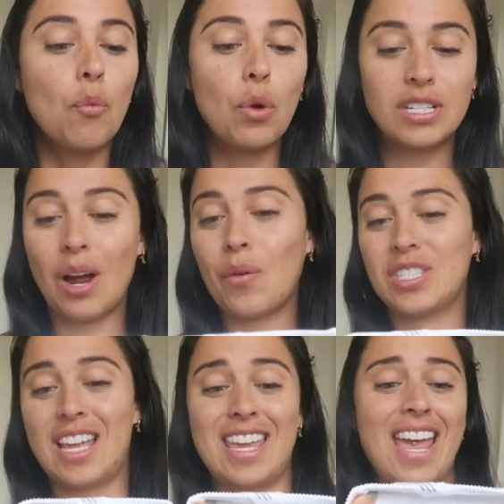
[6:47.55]
which I
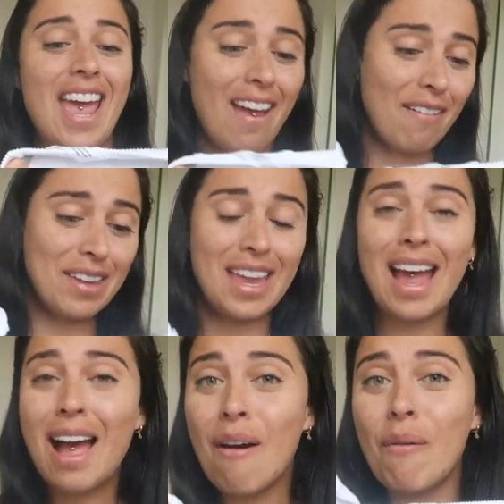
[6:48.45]
was like, hell
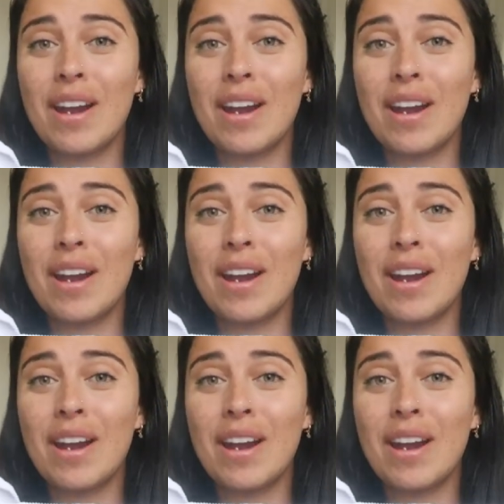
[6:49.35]
yeah.